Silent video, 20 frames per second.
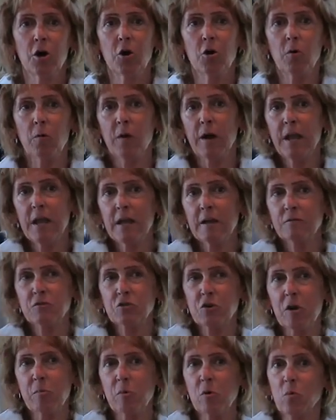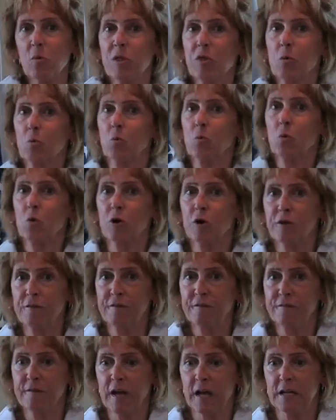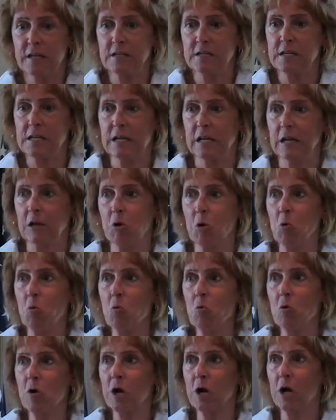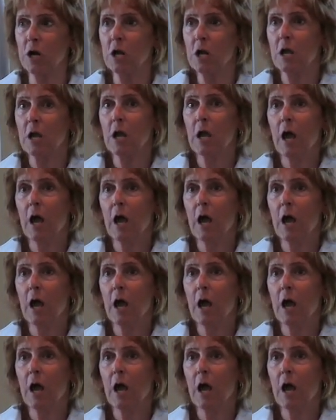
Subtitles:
or I have trouble with word finding, or